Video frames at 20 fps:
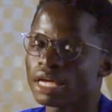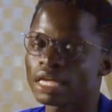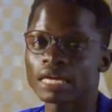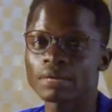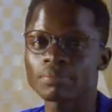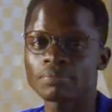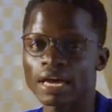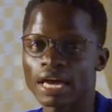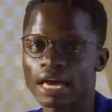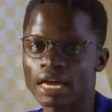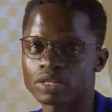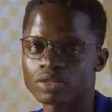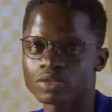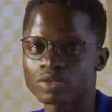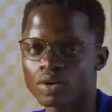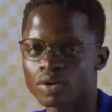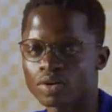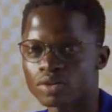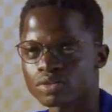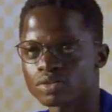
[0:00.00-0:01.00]
get my hands
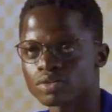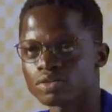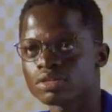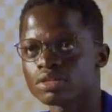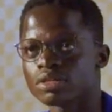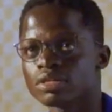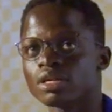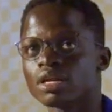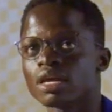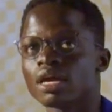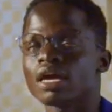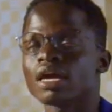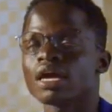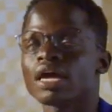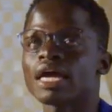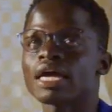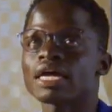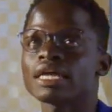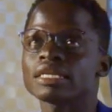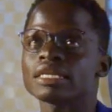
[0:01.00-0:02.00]
on,
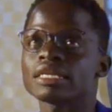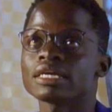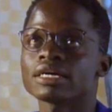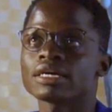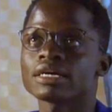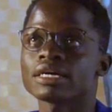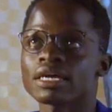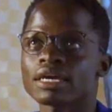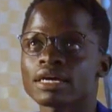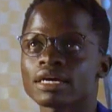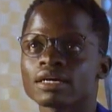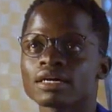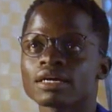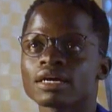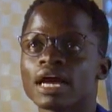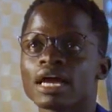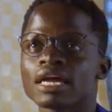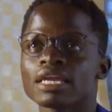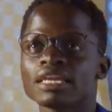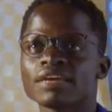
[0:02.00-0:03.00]
and yeah,
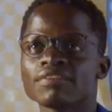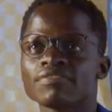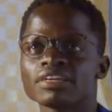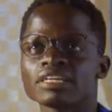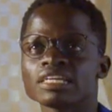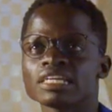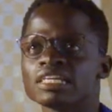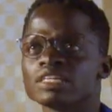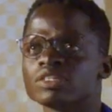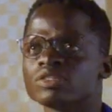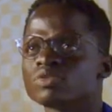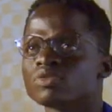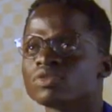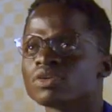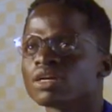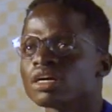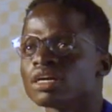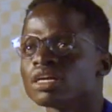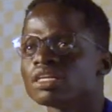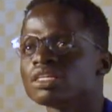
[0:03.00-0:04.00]
I never really
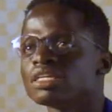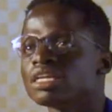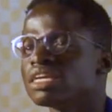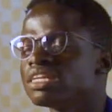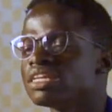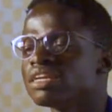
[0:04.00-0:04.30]
took it. It